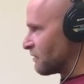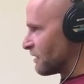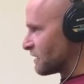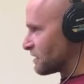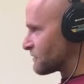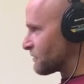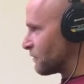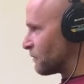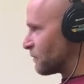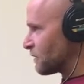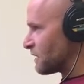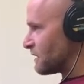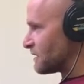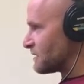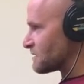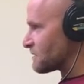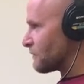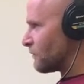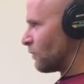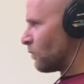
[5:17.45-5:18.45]
It's 4 years.
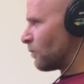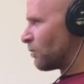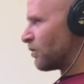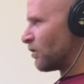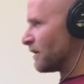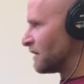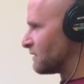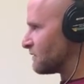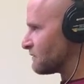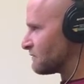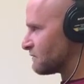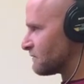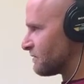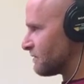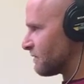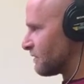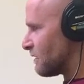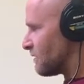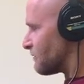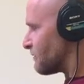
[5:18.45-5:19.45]
4 points.
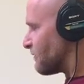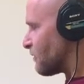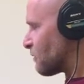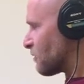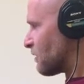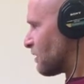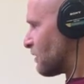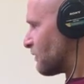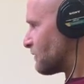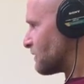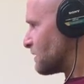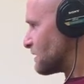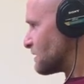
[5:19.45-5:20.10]
4.5 years.